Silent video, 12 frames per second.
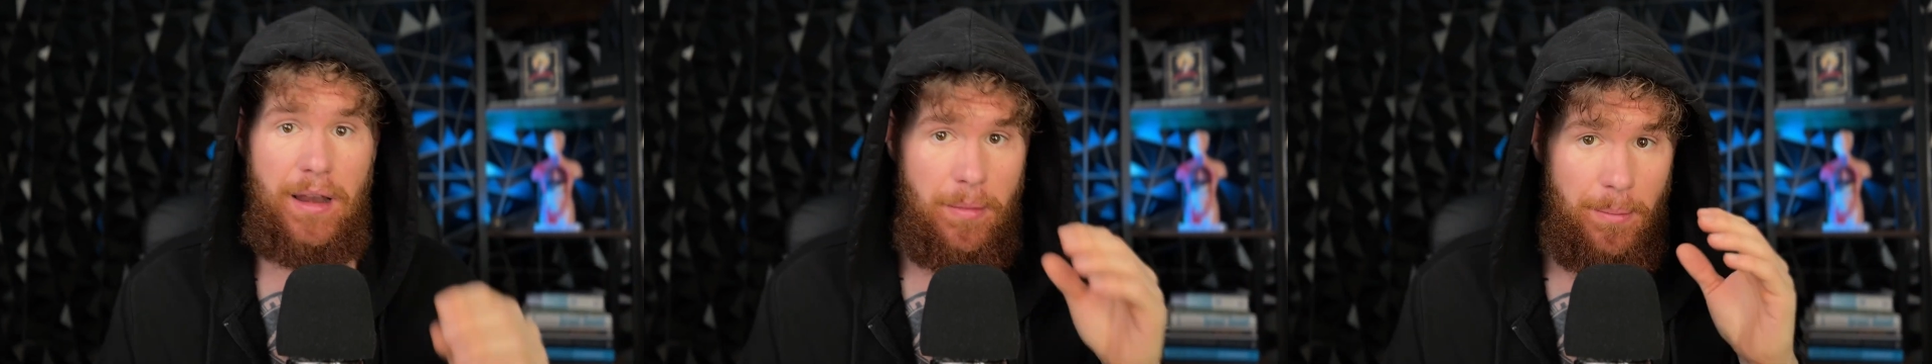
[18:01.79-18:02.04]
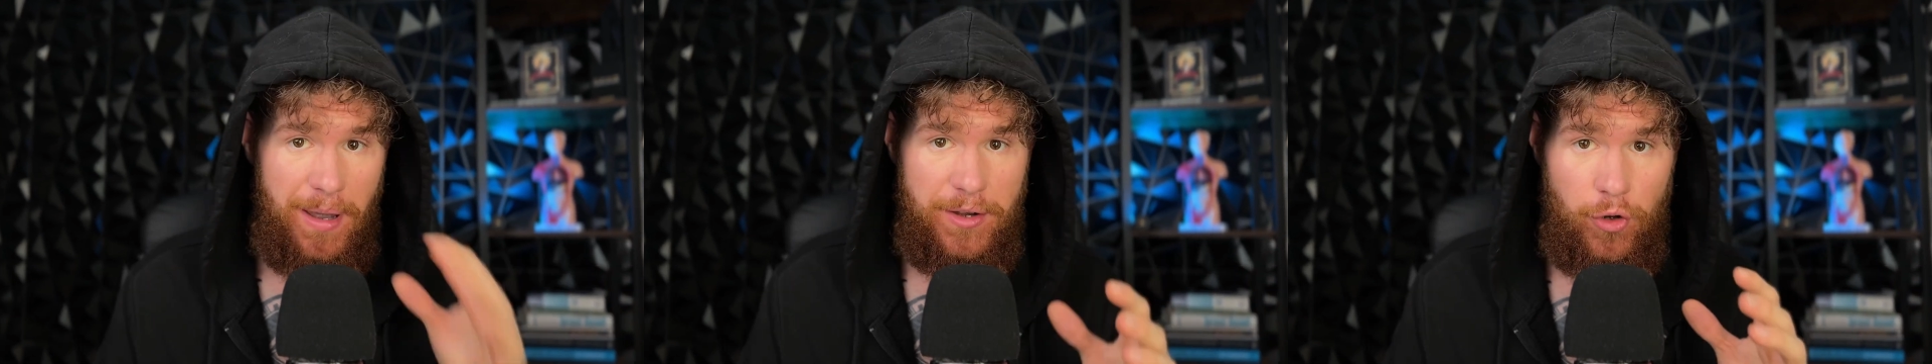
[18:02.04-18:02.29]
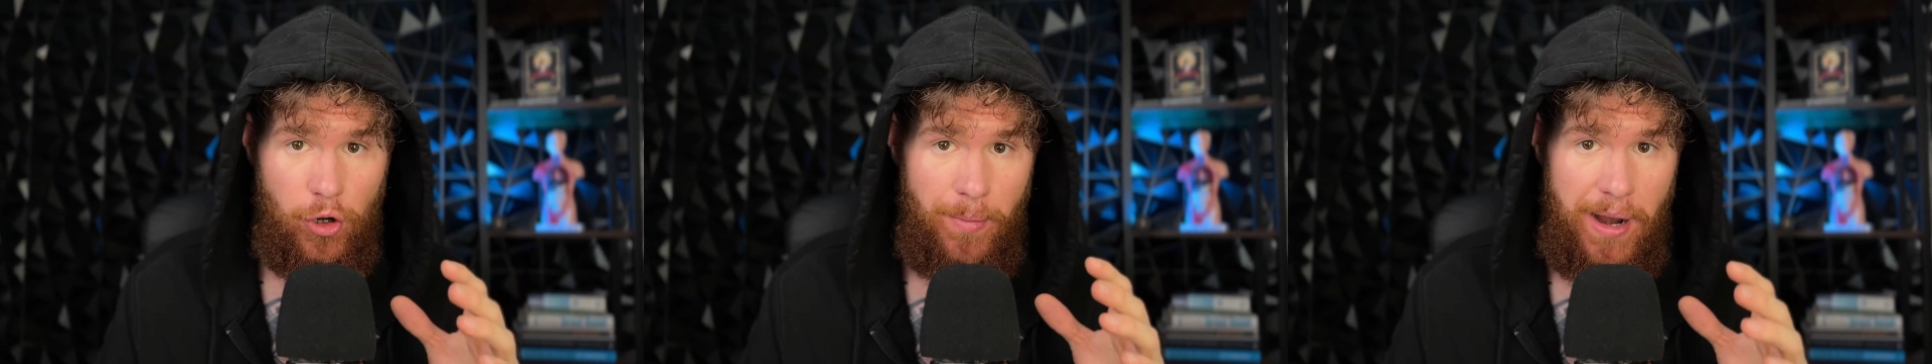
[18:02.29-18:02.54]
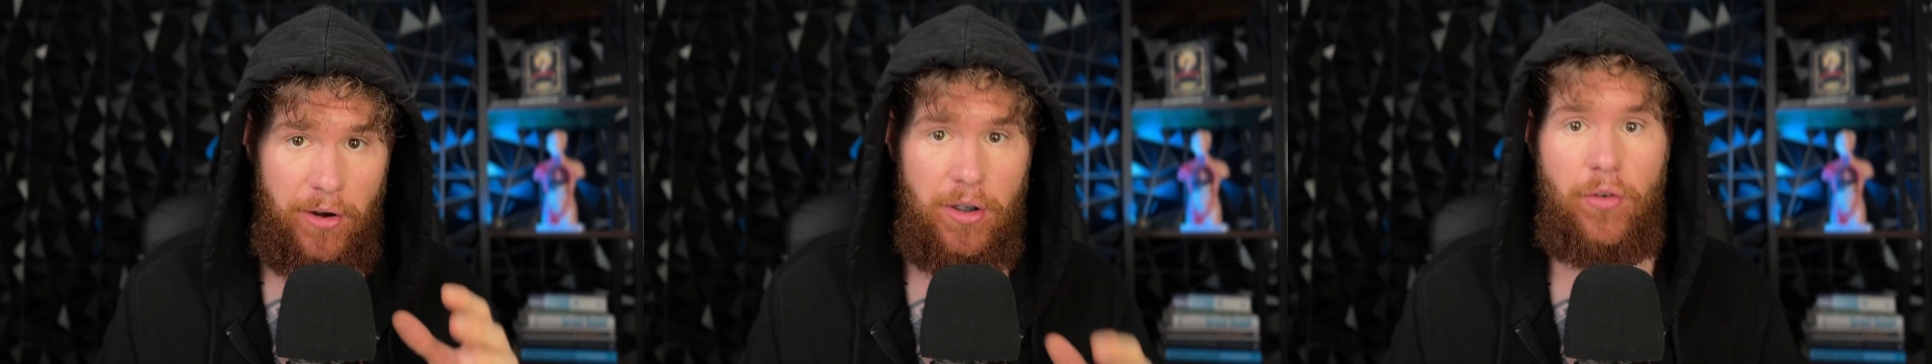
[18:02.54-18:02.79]

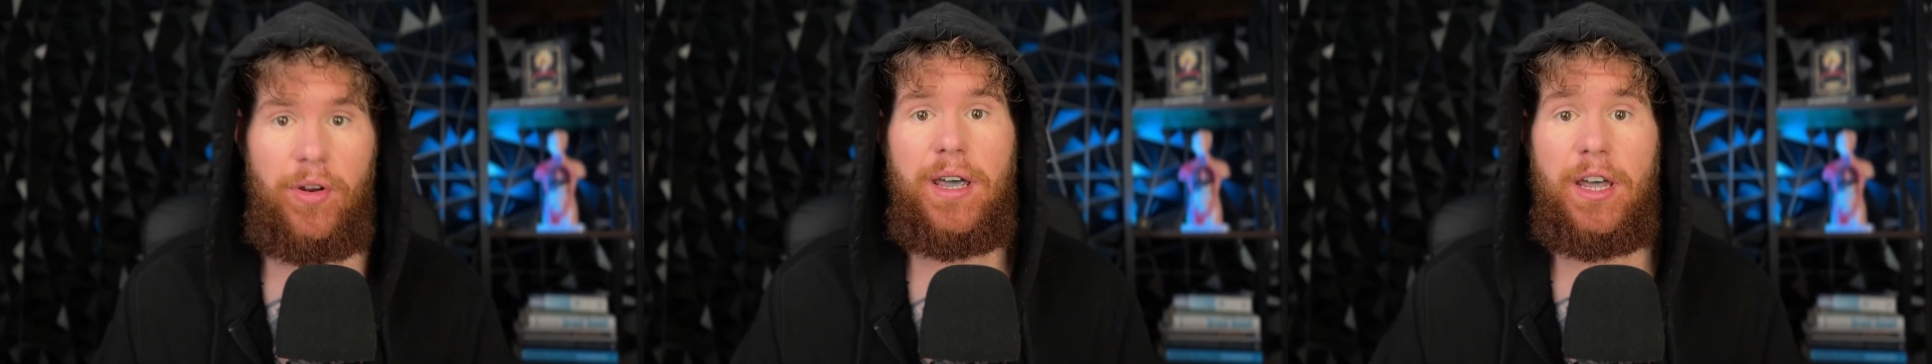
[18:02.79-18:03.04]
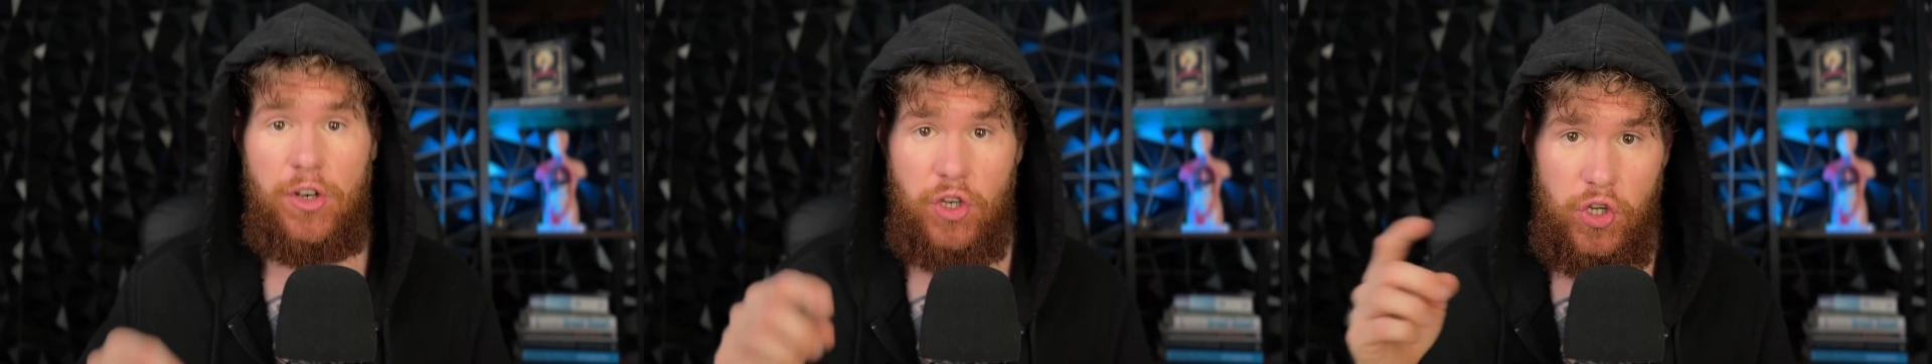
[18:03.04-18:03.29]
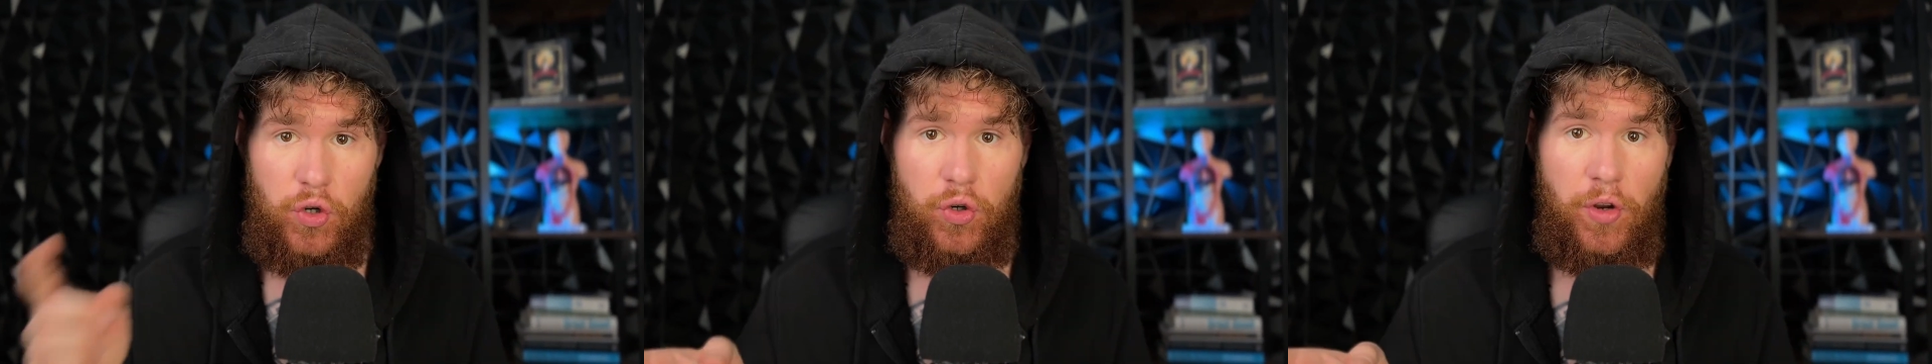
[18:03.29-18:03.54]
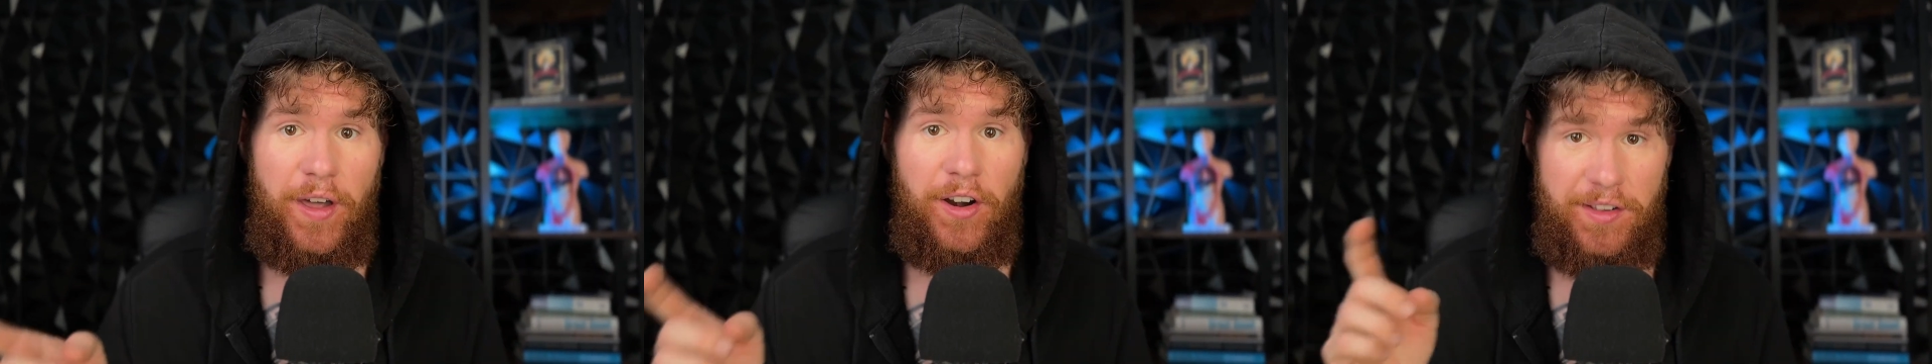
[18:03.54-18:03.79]
methylmercury due
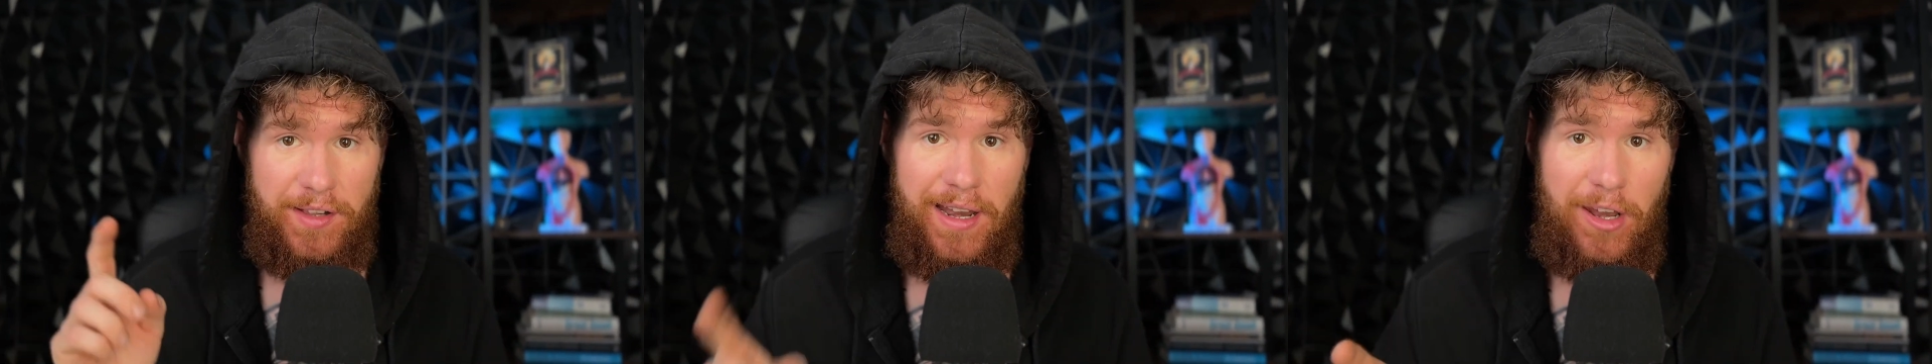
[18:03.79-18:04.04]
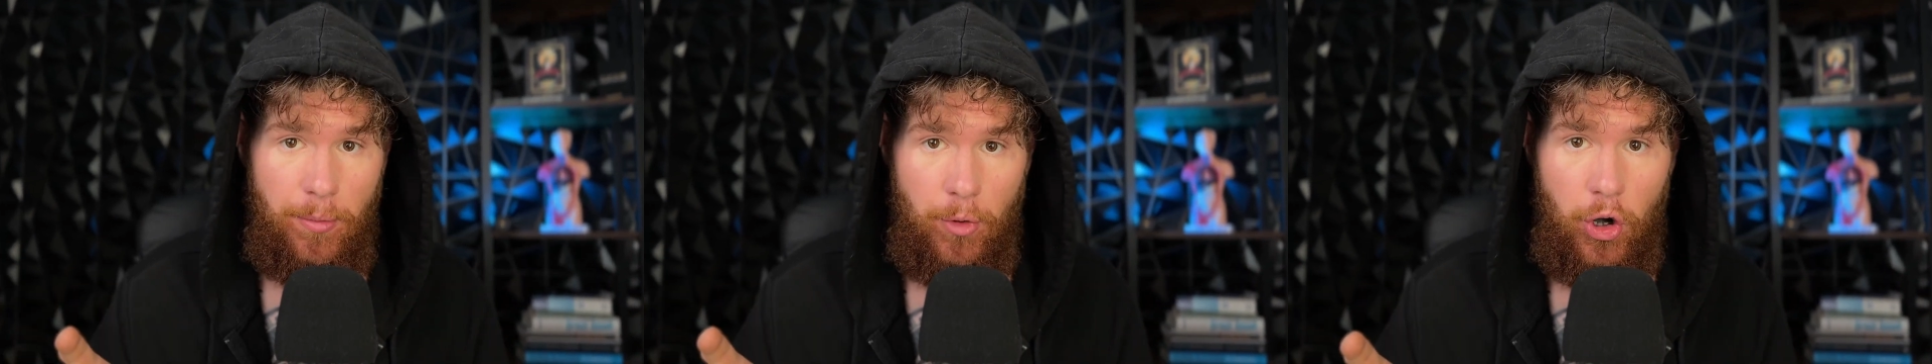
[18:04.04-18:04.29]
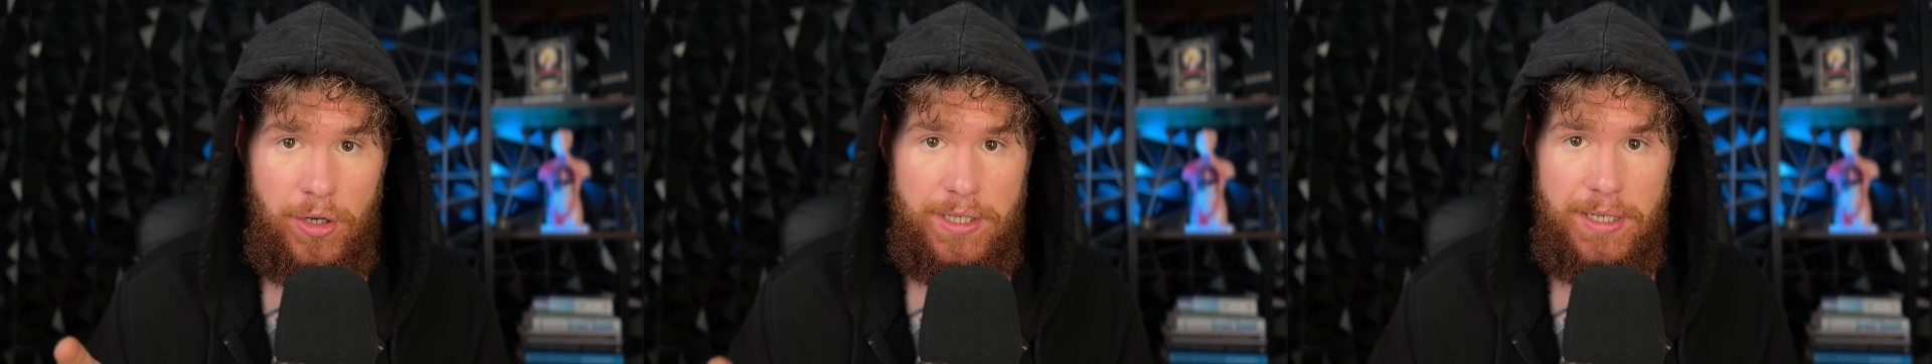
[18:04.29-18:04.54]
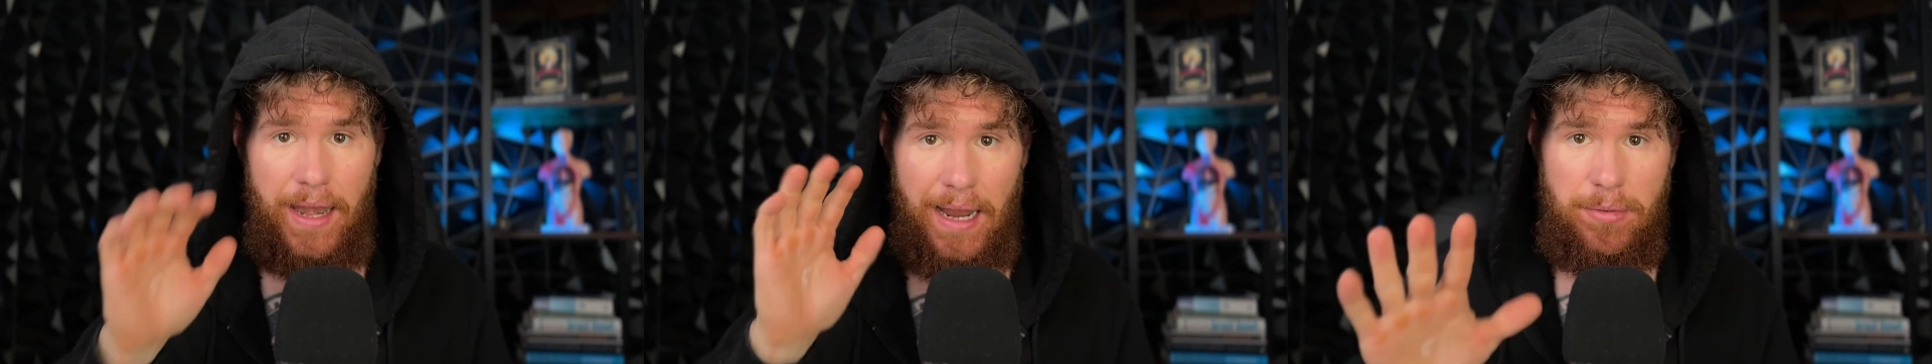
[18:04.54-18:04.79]
to their selenium content.